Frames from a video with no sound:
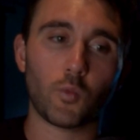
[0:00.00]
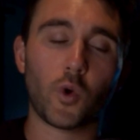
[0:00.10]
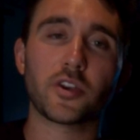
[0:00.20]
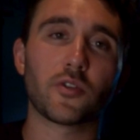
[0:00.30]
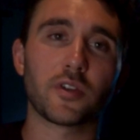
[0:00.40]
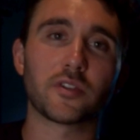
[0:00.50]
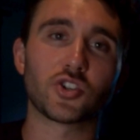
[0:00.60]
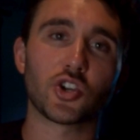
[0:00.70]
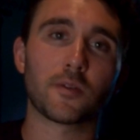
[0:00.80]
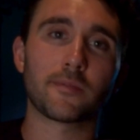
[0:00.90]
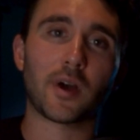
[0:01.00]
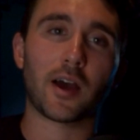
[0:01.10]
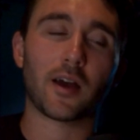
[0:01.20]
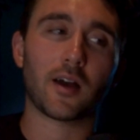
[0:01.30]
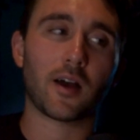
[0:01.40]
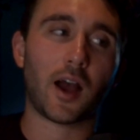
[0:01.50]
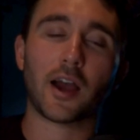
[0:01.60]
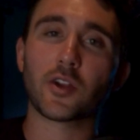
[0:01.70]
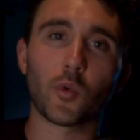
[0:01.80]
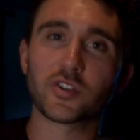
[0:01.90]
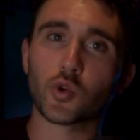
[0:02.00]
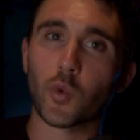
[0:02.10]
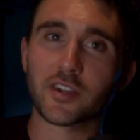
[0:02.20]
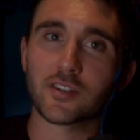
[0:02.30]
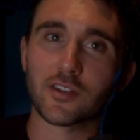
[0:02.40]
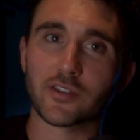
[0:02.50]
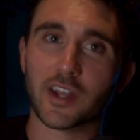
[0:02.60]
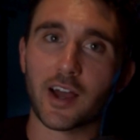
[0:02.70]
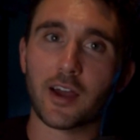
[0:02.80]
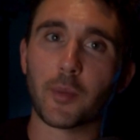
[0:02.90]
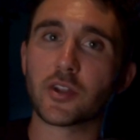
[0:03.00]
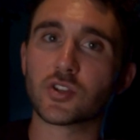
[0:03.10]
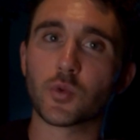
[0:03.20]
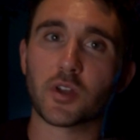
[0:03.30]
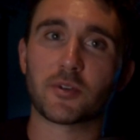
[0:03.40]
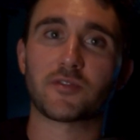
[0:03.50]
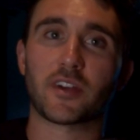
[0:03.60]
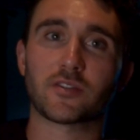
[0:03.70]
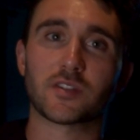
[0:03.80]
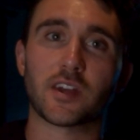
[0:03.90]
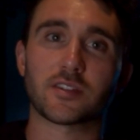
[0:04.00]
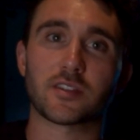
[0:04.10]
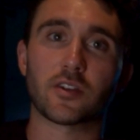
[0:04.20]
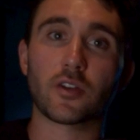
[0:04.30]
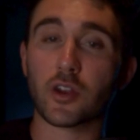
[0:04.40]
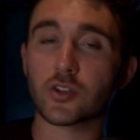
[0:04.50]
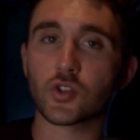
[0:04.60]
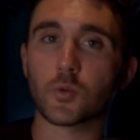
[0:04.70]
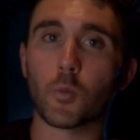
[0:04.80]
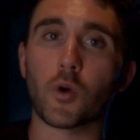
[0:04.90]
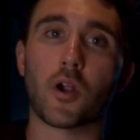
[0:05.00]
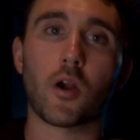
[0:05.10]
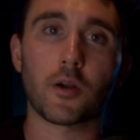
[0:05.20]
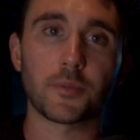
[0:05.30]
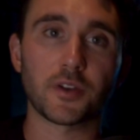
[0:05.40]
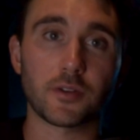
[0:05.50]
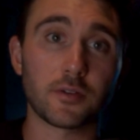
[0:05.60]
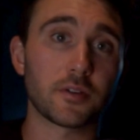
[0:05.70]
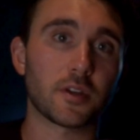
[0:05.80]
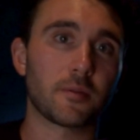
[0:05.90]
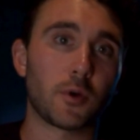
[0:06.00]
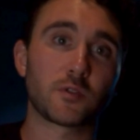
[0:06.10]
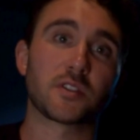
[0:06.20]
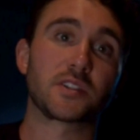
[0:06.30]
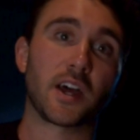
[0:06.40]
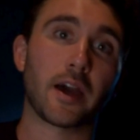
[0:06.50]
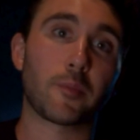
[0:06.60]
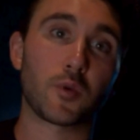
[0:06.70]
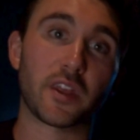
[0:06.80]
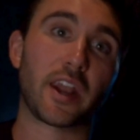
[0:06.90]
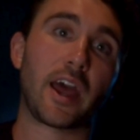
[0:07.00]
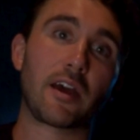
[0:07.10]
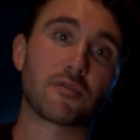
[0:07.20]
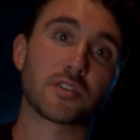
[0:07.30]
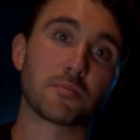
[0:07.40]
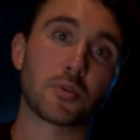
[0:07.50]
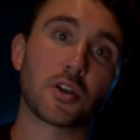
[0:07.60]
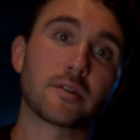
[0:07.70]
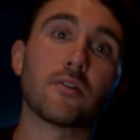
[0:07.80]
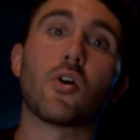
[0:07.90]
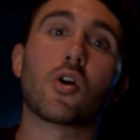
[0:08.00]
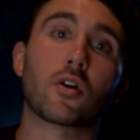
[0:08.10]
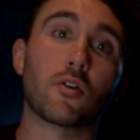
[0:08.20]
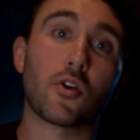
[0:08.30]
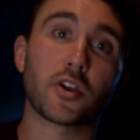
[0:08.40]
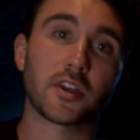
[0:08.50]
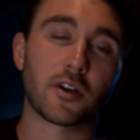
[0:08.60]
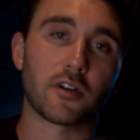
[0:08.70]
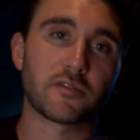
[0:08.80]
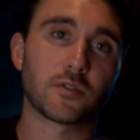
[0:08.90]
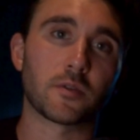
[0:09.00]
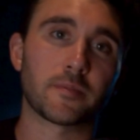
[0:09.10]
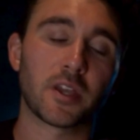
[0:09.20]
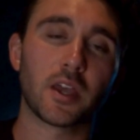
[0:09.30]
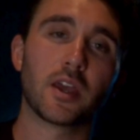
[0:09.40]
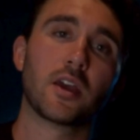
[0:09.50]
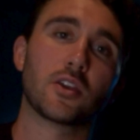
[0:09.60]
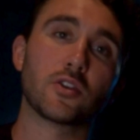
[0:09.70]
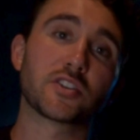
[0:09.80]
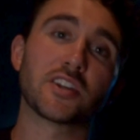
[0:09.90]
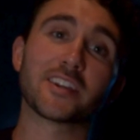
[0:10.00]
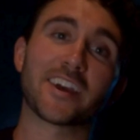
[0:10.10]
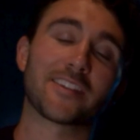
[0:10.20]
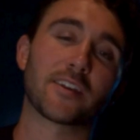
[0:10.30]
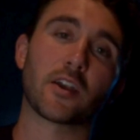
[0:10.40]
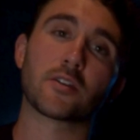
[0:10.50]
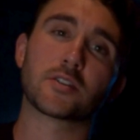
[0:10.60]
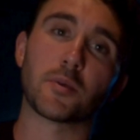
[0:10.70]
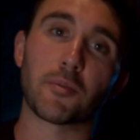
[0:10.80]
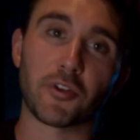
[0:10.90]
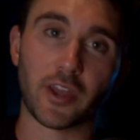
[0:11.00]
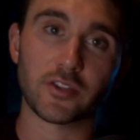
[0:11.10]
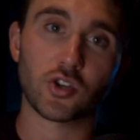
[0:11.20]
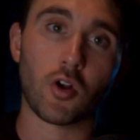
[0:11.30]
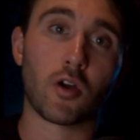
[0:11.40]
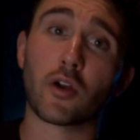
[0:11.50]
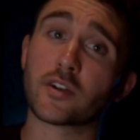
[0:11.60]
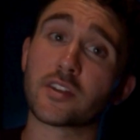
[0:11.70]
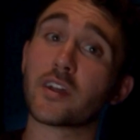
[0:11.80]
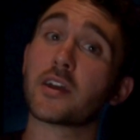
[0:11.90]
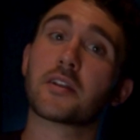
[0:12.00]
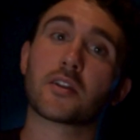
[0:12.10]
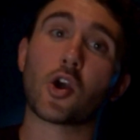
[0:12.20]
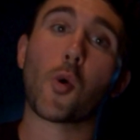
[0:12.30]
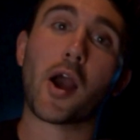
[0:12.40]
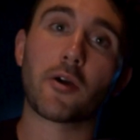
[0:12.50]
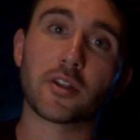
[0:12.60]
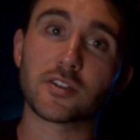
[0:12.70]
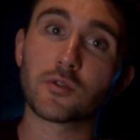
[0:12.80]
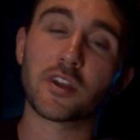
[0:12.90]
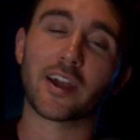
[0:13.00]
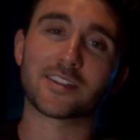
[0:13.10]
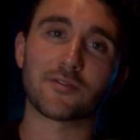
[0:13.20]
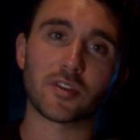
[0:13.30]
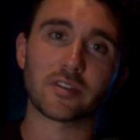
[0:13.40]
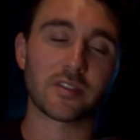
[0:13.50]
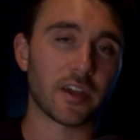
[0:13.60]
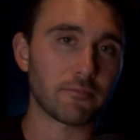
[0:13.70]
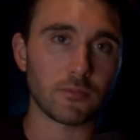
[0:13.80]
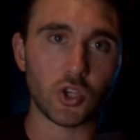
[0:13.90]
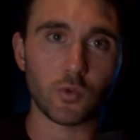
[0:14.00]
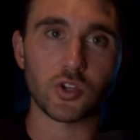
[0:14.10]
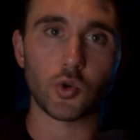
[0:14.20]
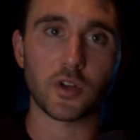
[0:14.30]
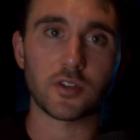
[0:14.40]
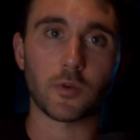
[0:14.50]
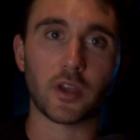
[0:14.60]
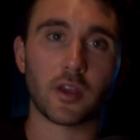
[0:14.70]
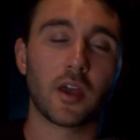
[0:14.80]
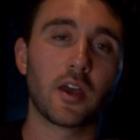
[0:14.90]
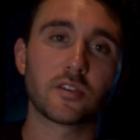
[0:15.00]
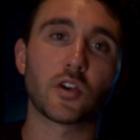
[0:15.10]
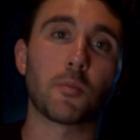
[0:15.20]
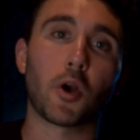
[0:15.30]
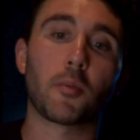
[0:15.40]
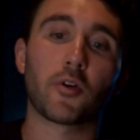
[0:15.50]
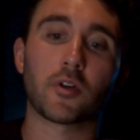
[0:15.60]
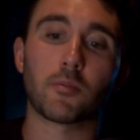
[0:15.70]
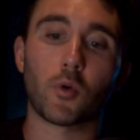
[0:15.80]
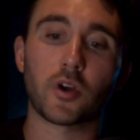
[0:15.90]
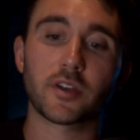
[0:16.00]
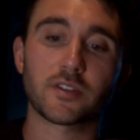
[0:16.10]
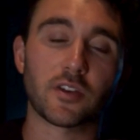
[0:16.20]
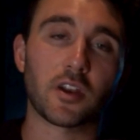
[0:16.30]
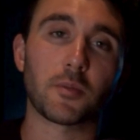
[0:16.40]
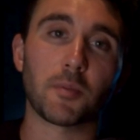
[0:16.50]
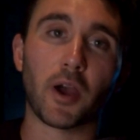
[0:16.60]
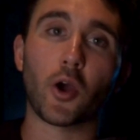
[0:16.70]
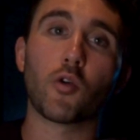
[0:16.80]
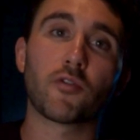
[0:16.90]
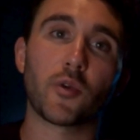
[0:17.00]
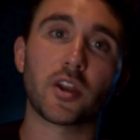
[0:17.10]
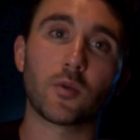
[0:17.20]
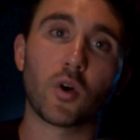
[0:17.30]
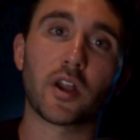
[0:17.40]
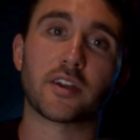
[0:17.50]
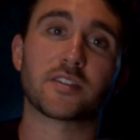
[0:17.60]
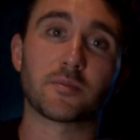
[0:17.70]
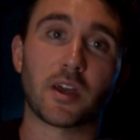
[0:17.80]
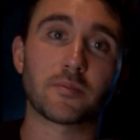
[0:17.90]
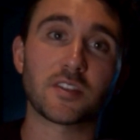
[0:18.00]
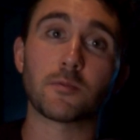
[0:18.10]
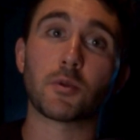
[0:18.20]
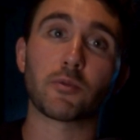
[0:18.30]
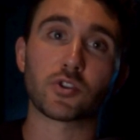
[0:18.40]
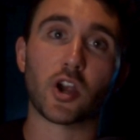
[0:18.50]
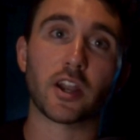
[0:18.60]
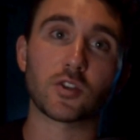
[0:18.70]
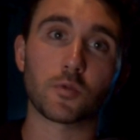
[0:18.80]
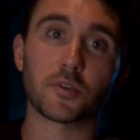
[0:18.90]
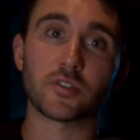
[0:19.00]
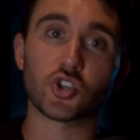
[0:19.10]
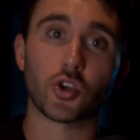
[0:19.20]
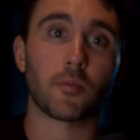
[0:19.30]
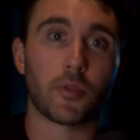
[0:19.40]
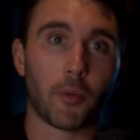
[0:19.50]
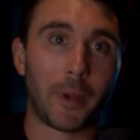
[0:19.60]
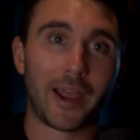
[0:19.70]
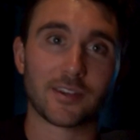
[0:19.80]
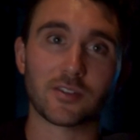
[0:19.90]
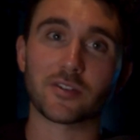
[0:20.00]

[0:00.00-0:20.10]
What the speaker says: when you're in the gym, I don't want you wasting your time on doing a bunch of exercises that are going to do more harm than good most of the time, or that have this big, long learning curve to them. You just need to get in there to be able to get stronger, to then go out and do the activities that you enjoy doing. So barbell good mornings are going to be my overrated one. I sometimes see people trying to do them in the gym. Their back